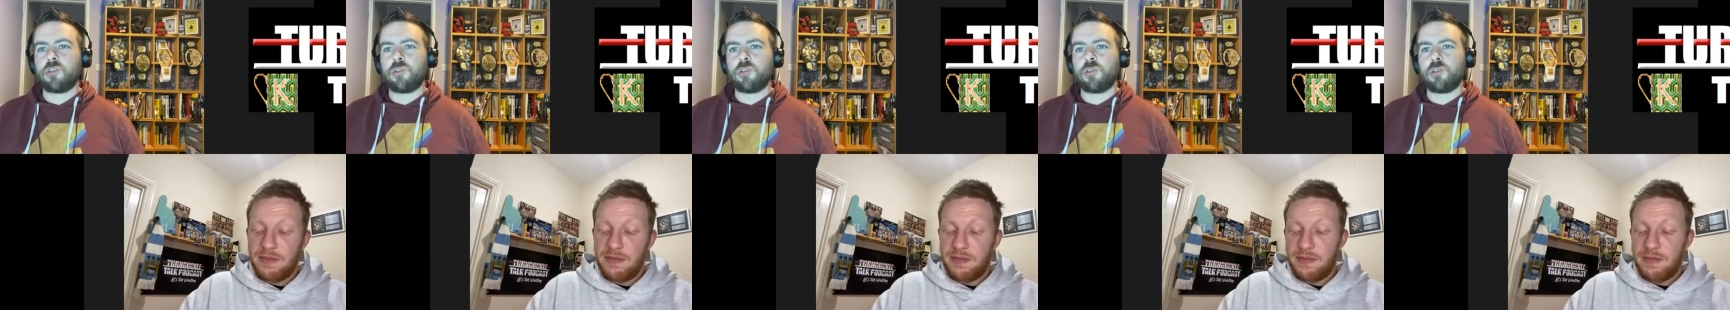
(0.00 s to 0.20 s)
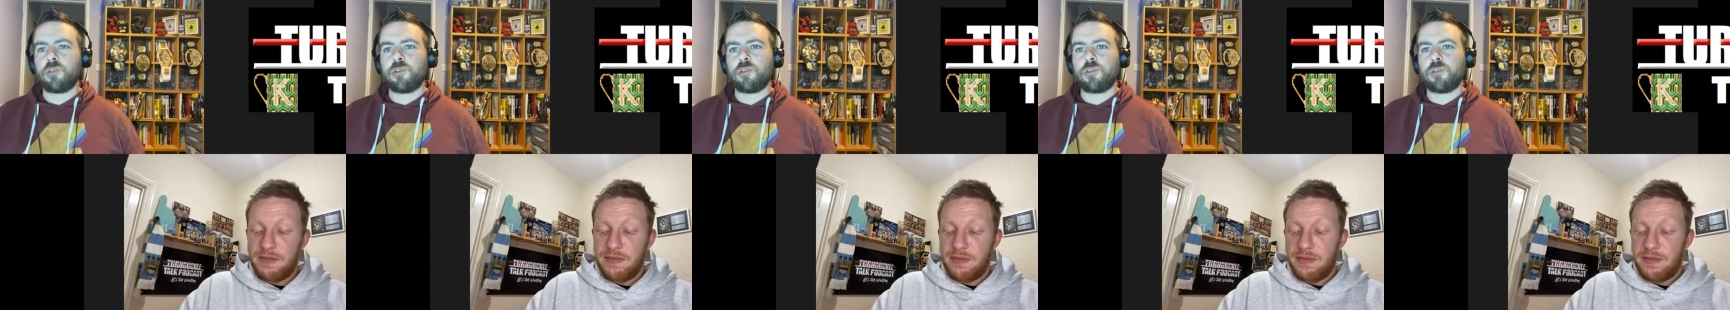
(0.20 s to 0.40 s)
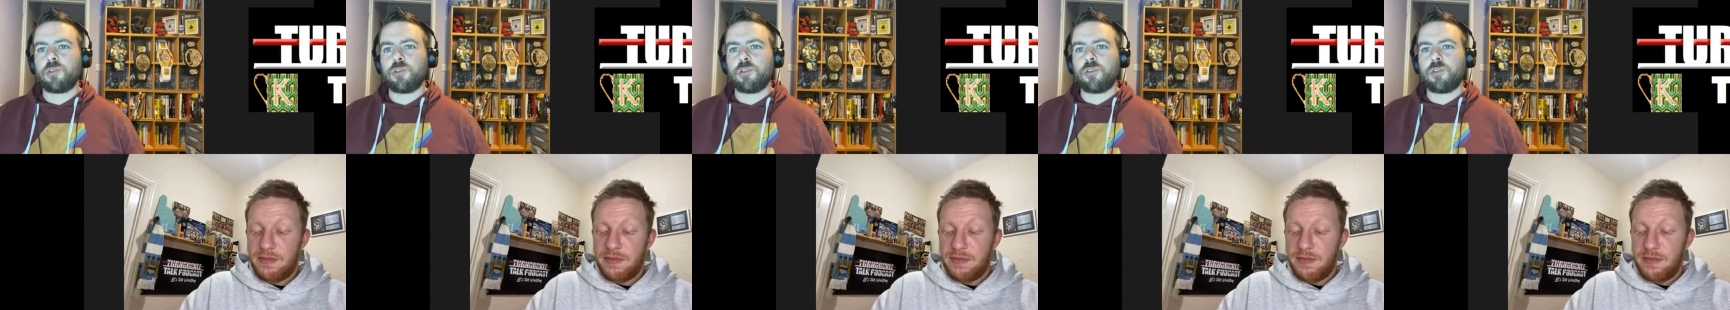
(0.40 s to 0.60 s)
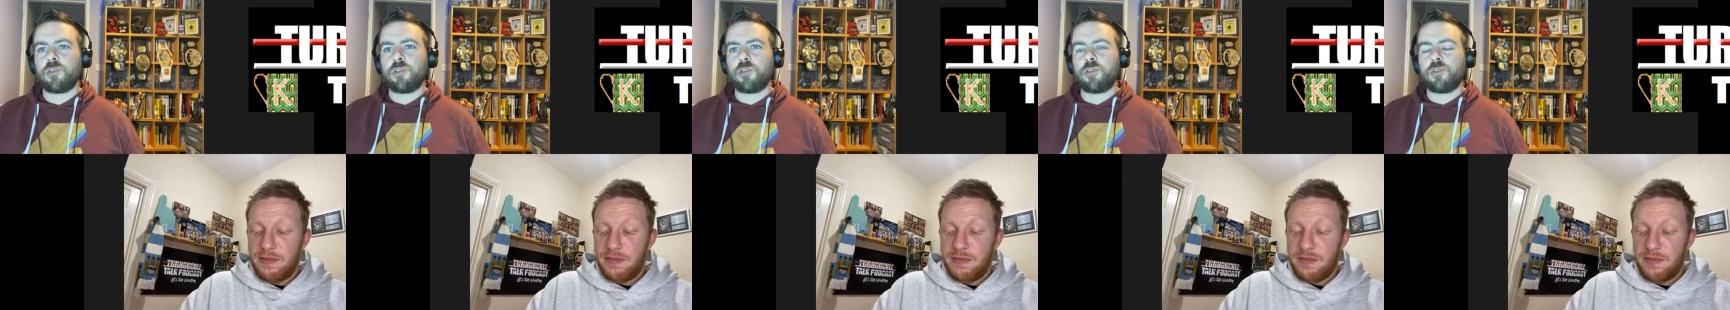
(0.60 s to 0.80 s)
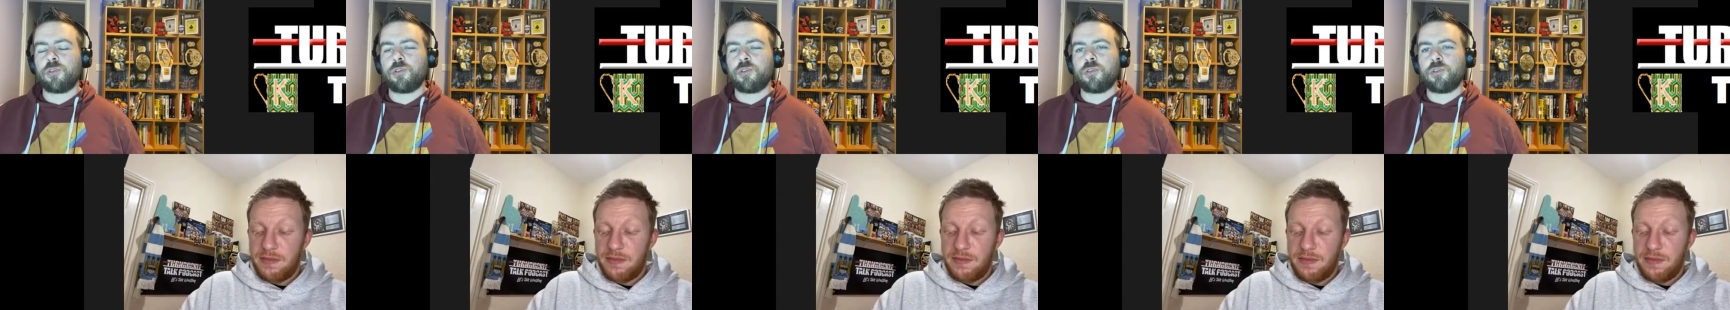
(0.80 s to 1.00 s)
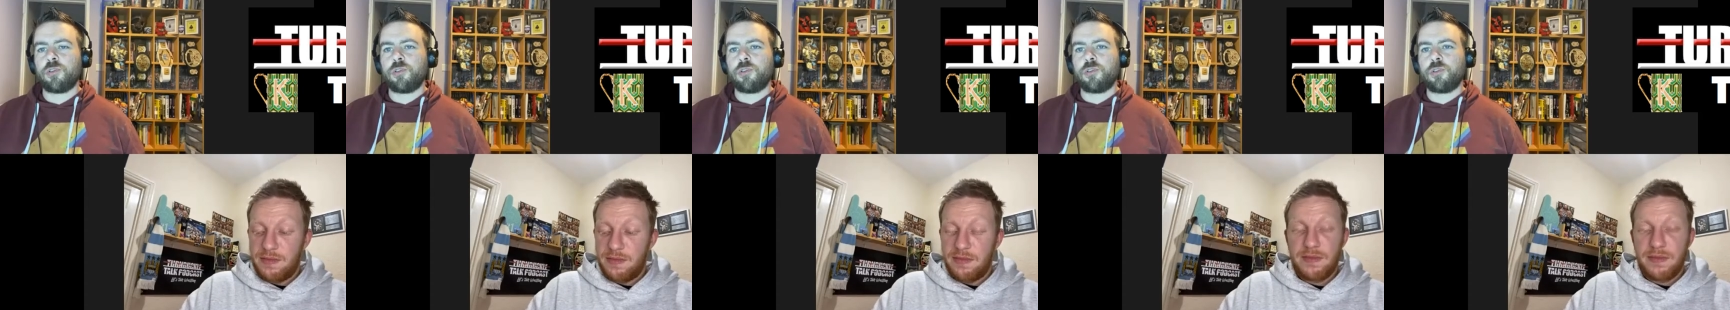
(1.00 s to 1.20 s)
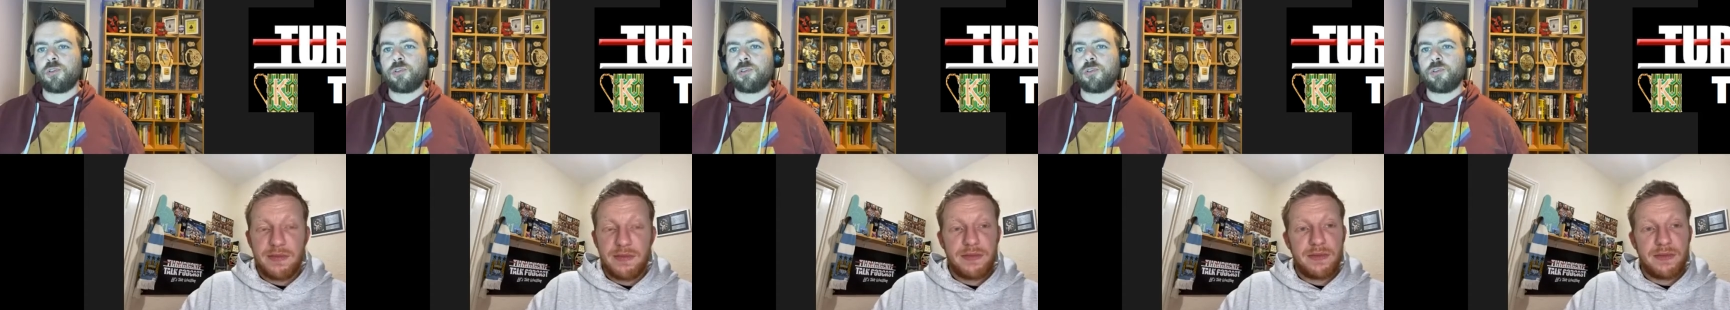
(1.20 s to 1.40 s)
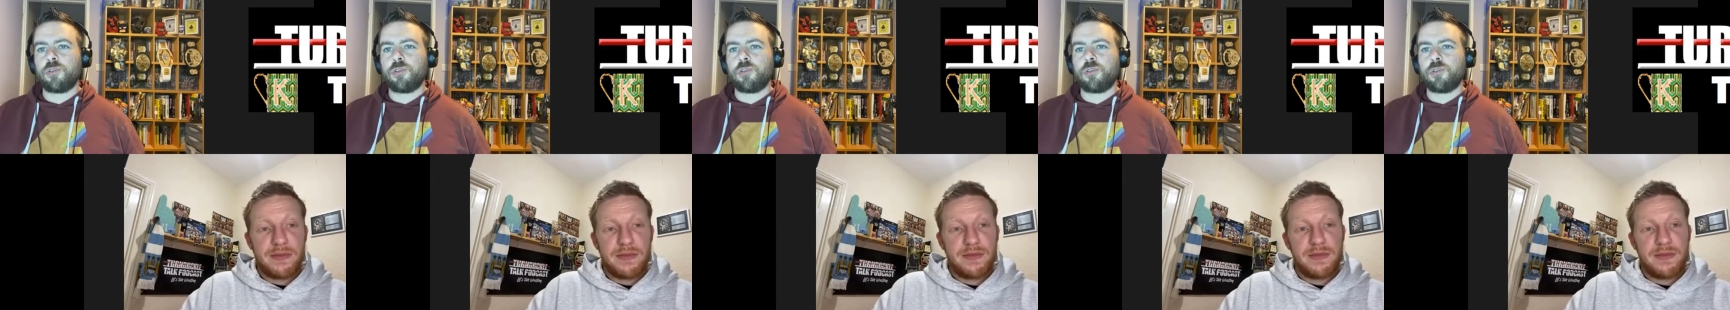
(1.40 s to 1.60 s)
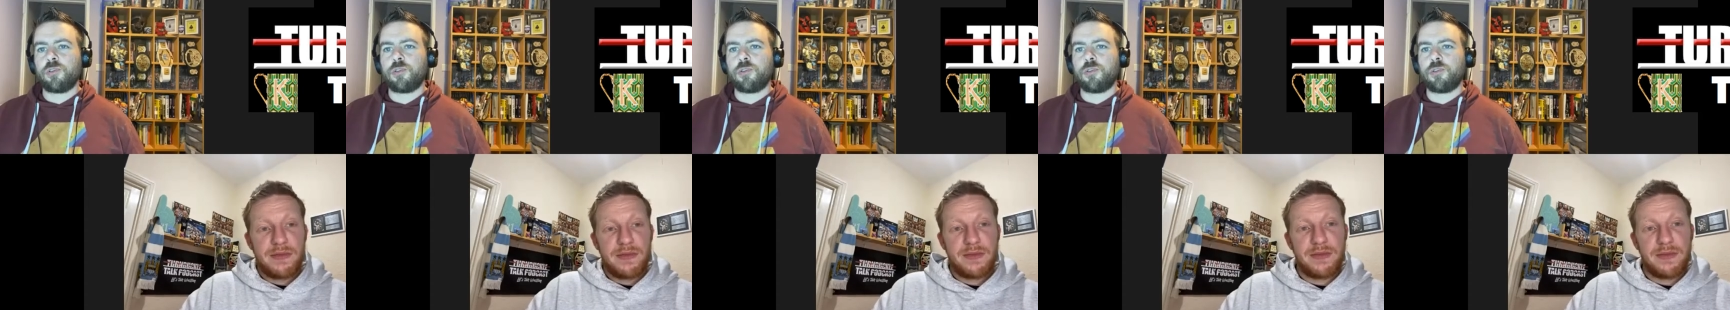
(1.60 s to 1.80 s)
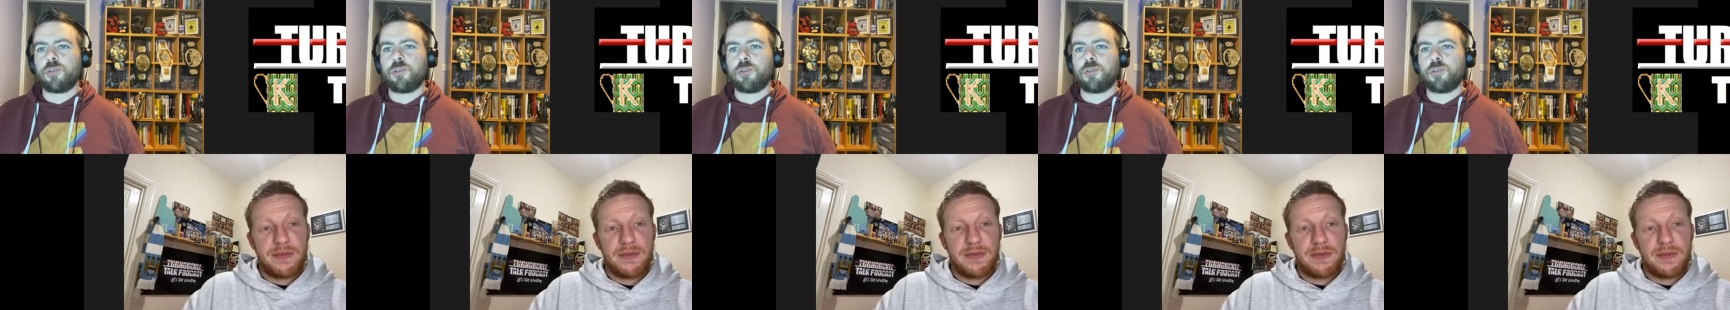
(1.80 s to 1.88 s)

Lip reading: No one is speaking in this clip.